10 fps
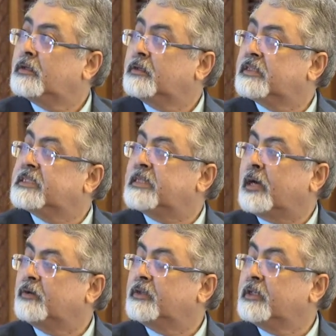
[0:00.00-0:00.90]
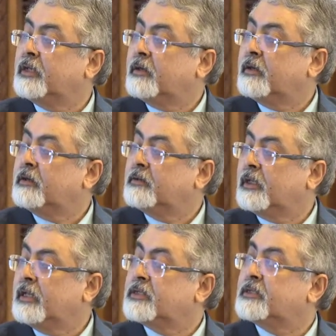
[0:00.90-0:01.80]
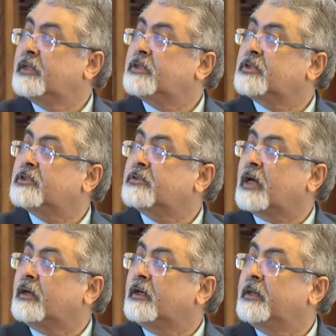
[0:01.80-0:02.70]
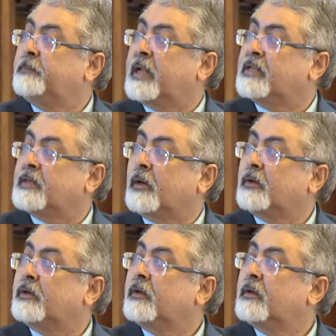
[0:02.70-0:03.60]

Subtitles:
So this is how the legislature currently pans out.